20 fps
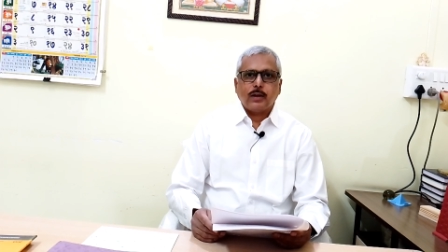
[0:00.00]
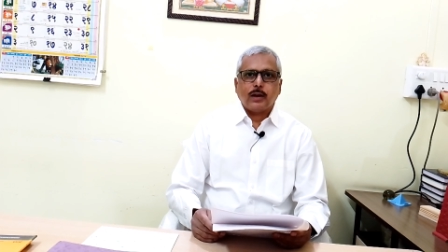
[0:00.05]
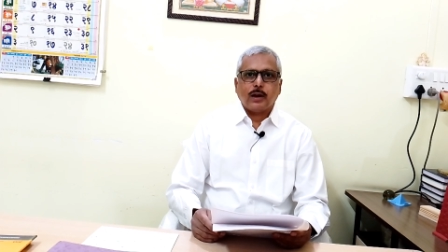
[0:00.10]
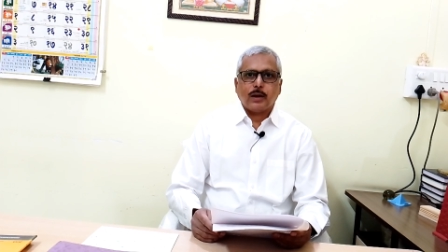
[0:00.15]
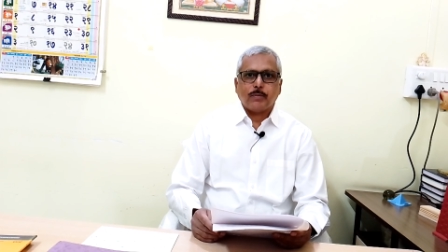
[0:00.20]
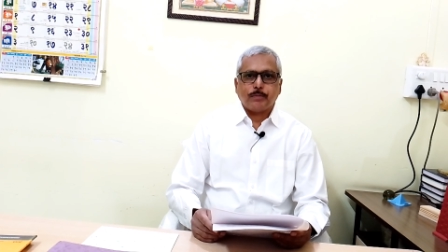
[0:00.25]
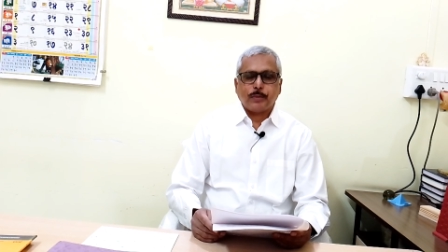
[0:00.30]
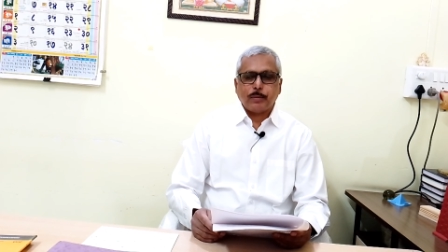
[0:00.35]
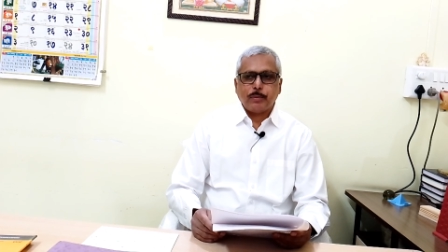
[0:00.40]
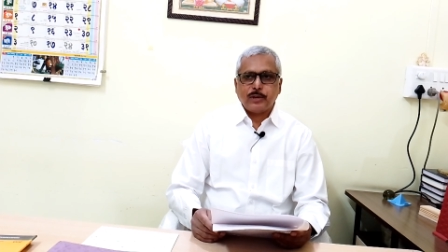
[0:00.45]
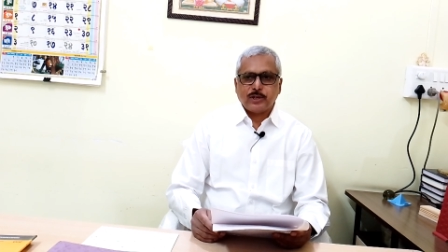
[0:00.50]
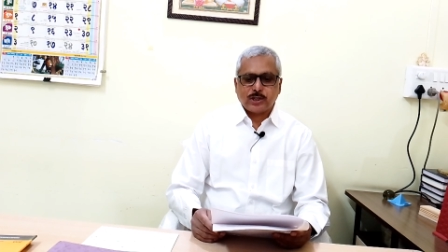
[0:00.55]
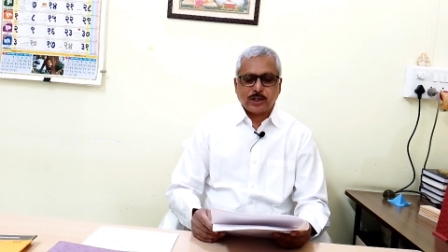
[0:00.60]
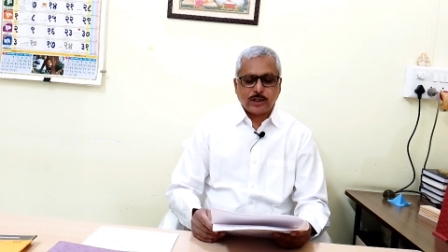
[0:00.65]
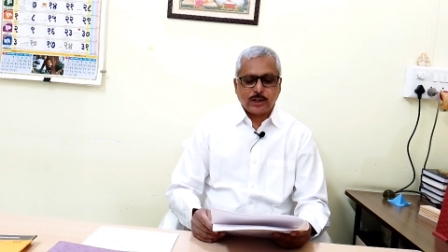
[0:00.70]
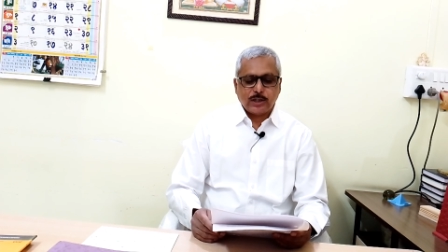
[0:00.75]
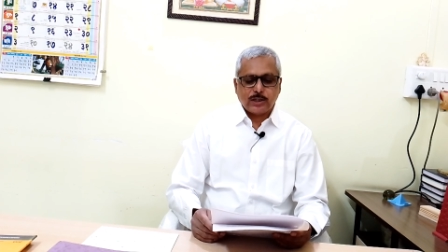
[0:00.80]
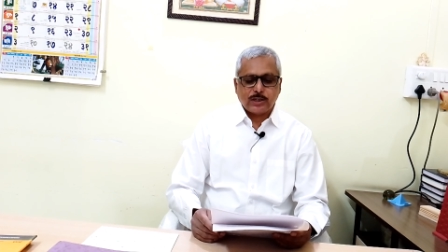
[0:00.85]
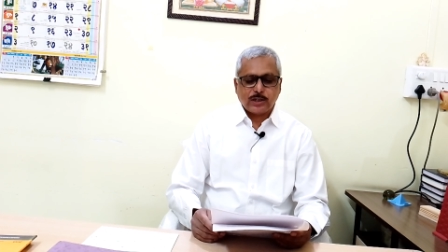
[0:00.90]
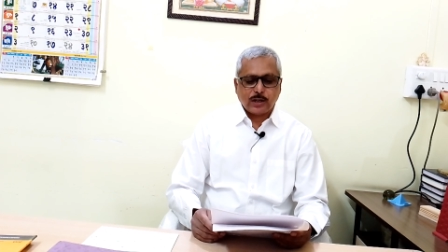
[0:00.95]
And
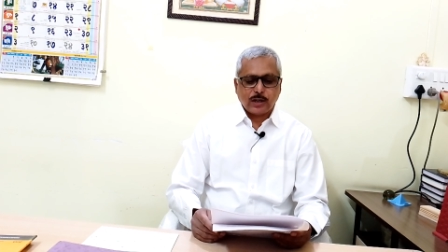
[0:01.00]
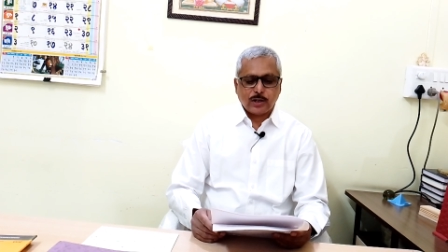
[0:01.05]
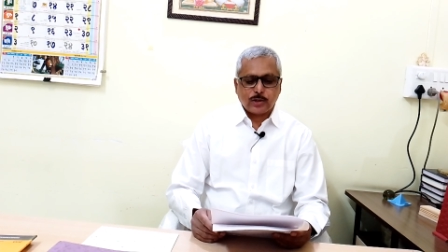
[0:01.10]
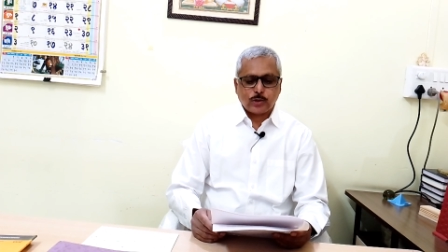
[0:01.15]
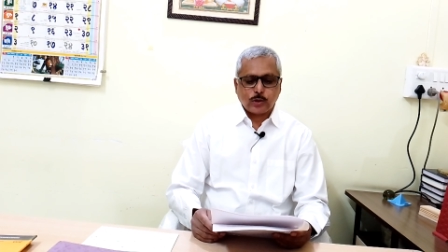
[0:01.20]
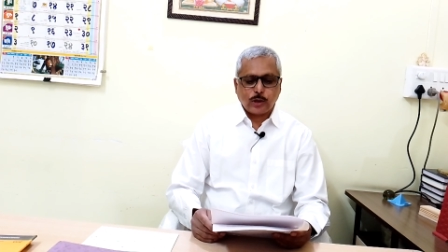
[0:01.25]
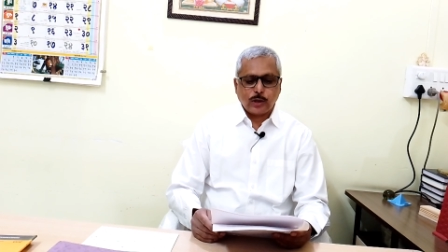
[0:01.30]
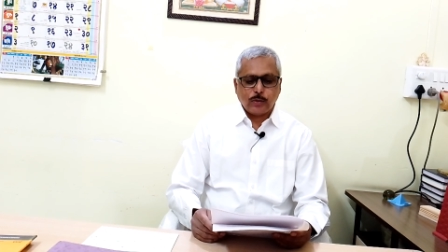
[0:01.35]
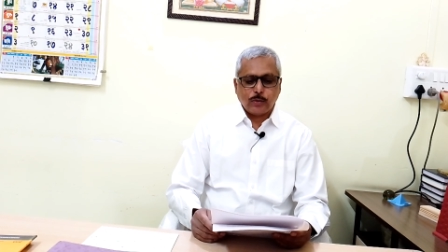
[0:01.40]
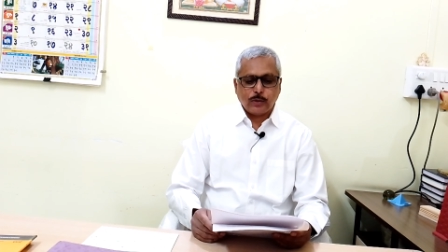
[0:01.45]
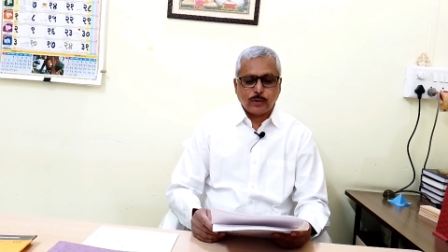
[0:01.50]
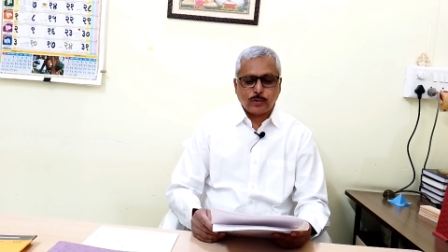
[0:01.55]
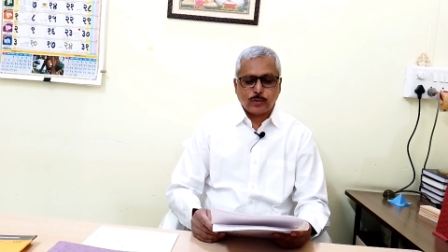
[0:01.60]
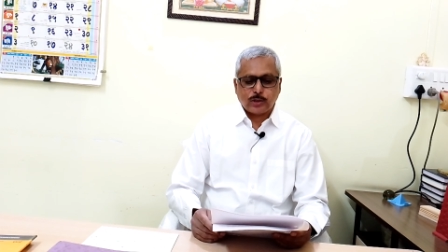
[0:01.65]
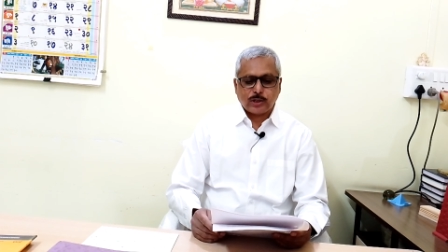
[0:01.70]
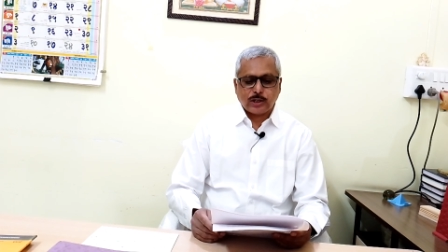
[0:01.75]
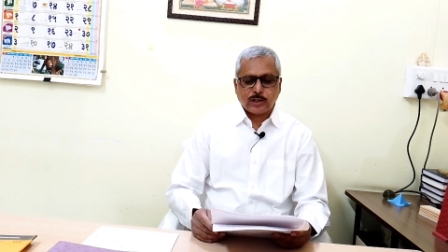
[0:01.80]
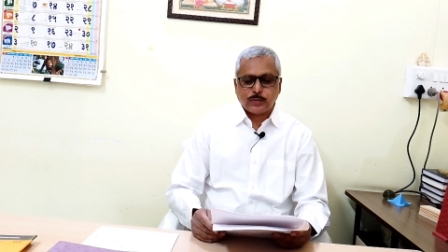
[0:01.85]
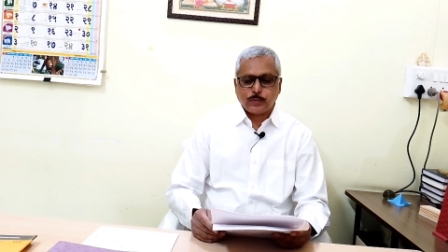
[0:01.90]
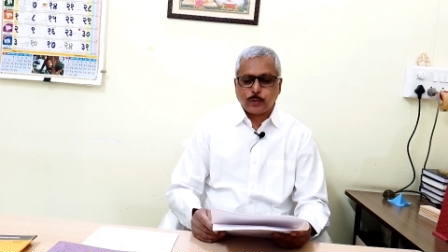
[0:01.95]
publicity is also given to
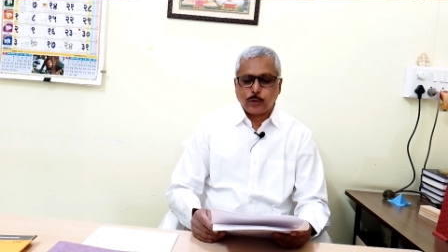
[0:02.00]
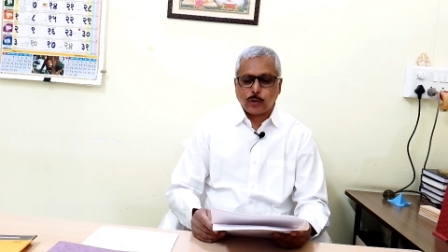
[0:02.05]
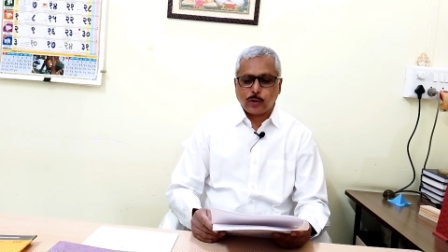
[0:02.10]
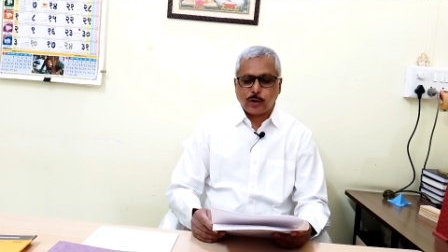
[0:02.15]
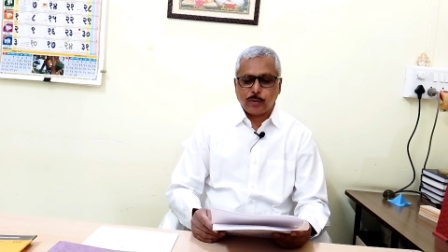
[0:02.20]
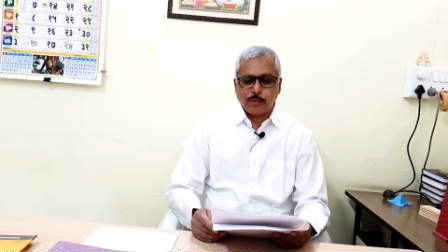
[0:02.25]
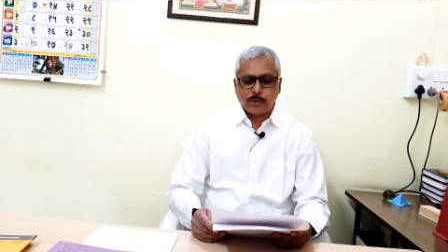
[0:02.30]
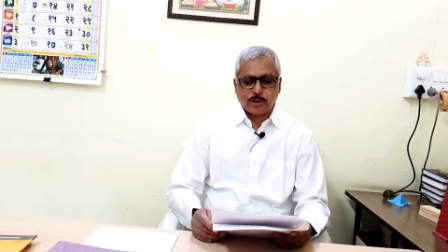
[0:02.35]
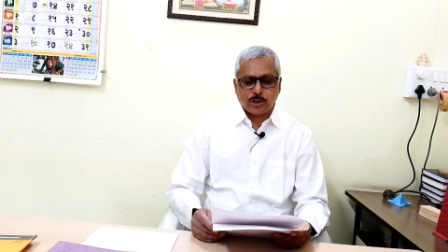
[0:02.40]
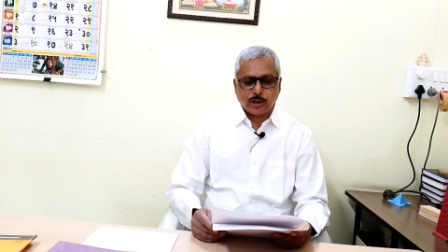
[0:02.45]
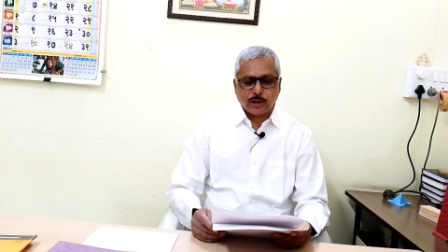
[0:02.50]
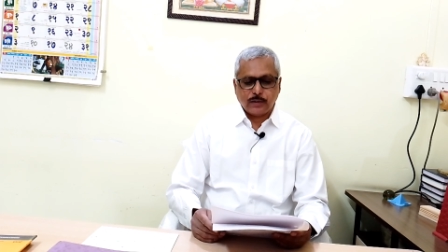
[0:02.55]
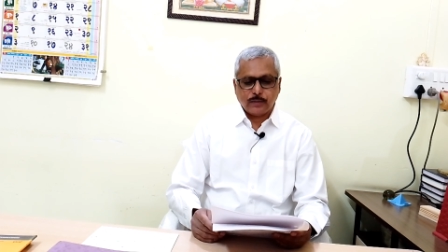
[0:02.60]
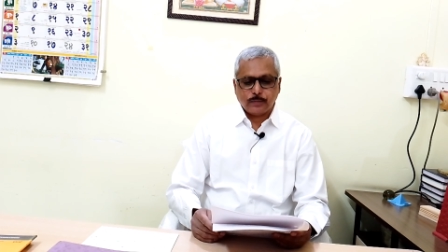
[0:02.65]
such proclamation.